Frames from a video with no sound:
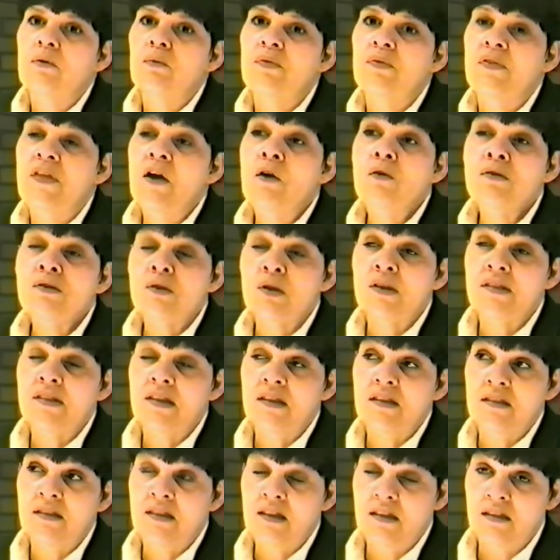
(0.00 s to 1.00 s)
Those are,
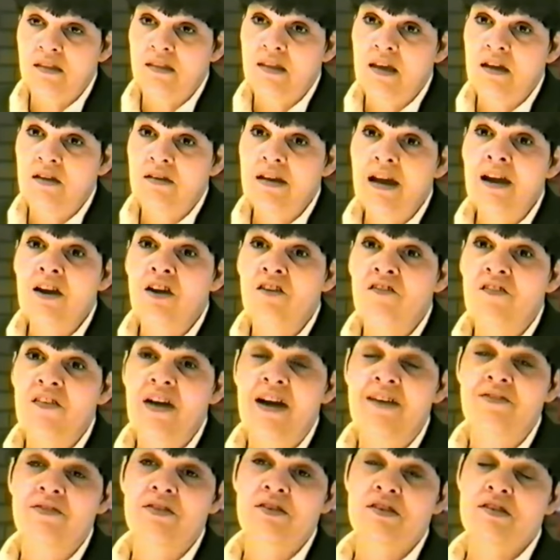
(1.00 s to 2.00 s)
they're not all
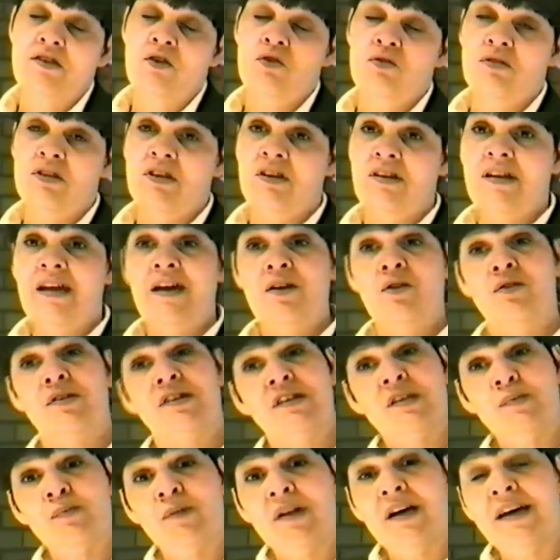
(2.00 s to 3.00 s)
5, certainly are not on
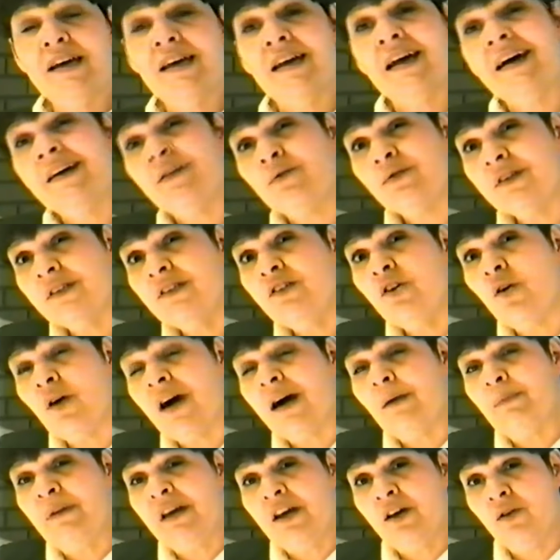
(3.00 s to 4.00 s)
display, and I don't know
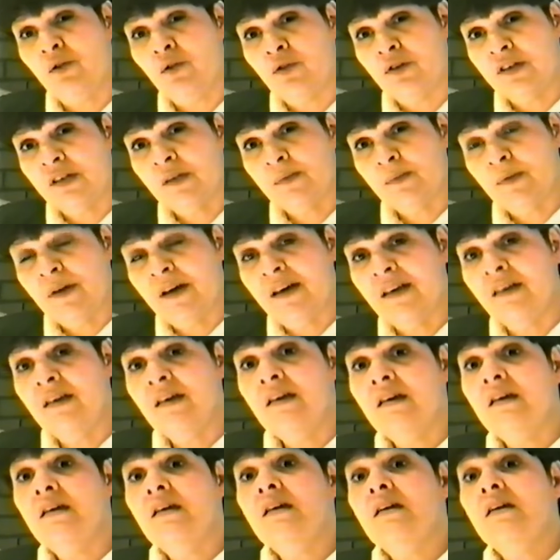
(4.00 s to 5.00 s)
how many are on display.
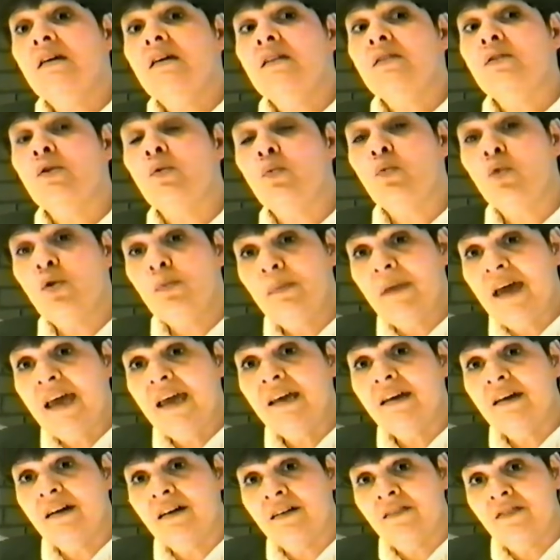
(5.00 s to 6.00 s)
The
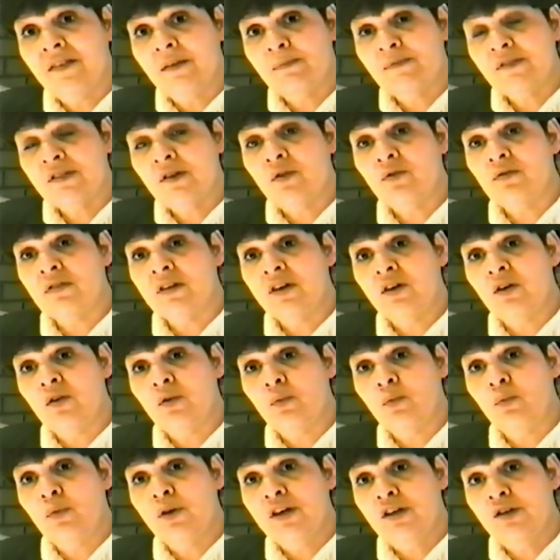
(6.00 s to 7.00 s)
remainder of them certainly are.
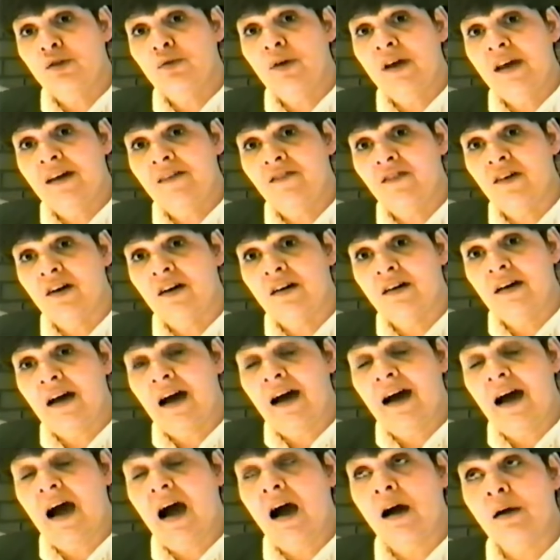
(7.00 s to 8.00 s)
We do have a
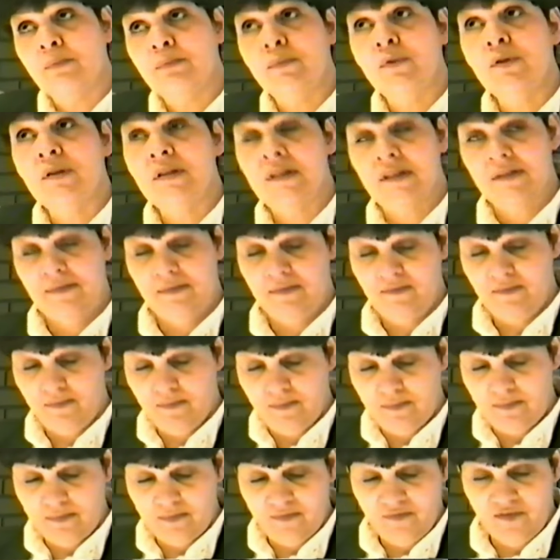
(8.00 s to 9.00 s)

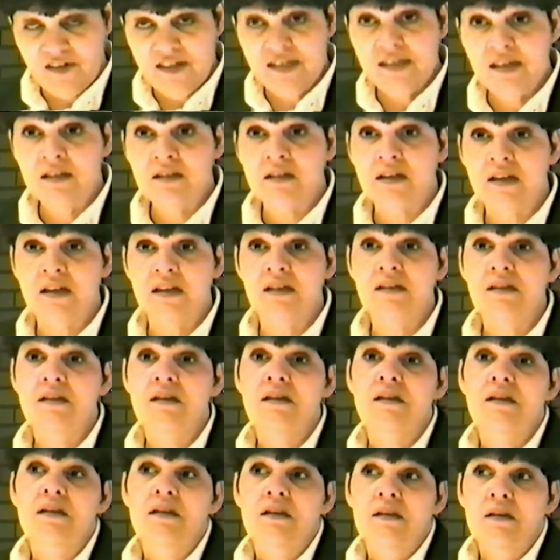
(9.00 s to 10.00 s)
facility
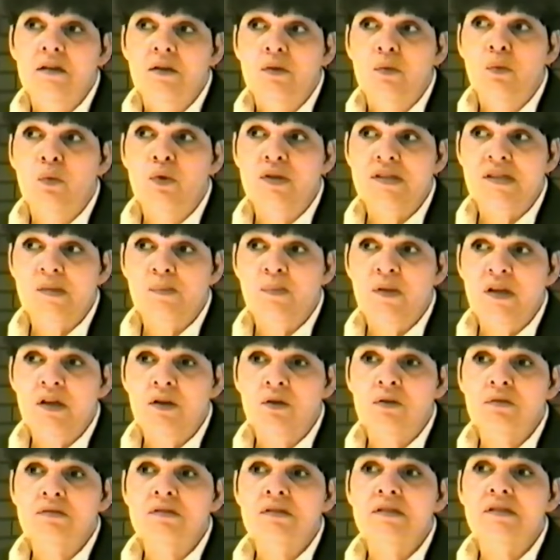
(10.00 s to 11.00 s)
was
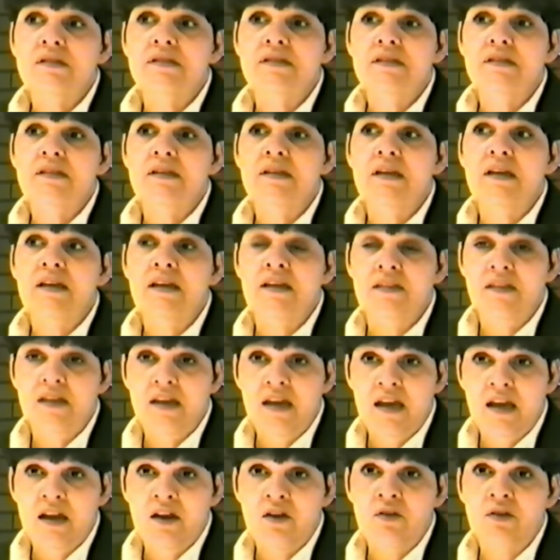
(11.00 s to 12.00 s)
built in
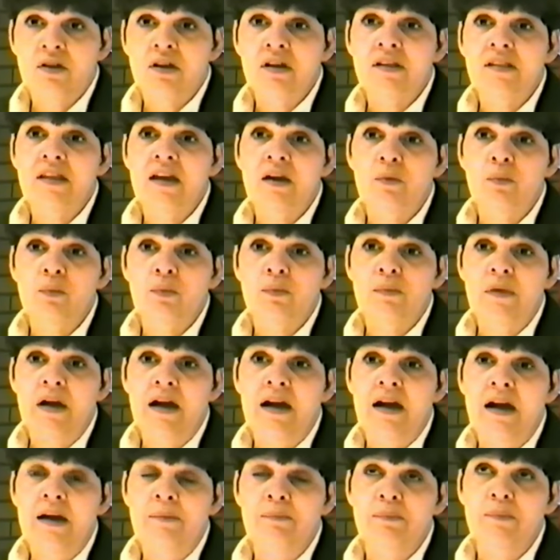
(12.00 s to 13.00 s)
the era that
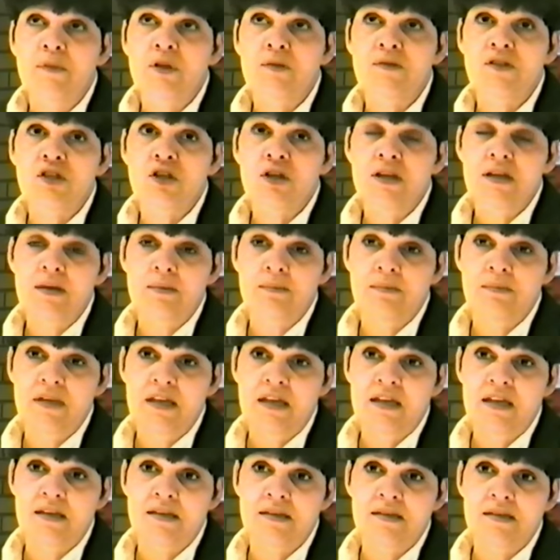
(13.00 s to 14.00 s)
our museum
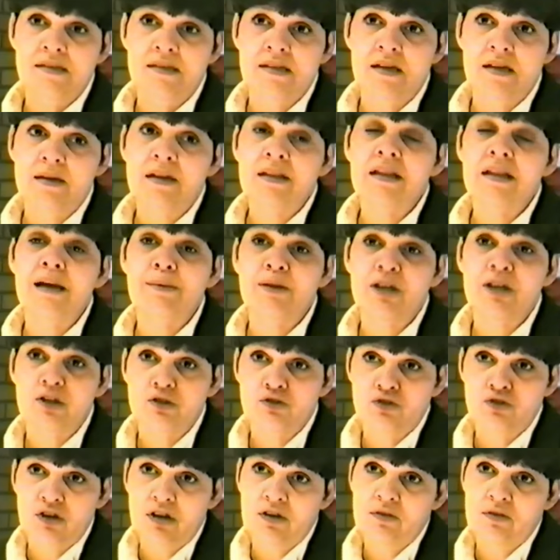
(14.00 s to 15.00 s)
is climate
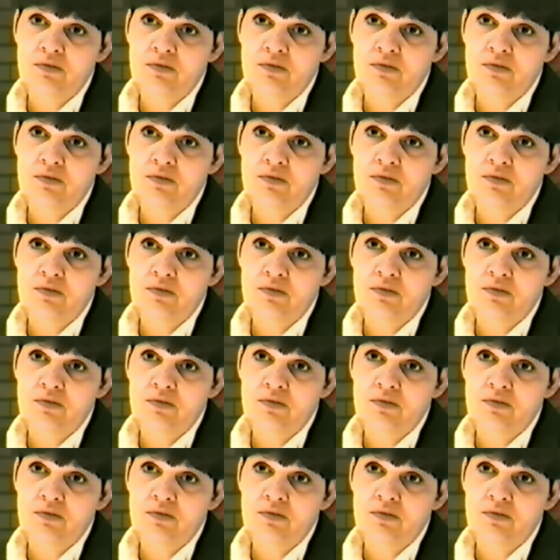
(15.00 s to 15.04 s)
control.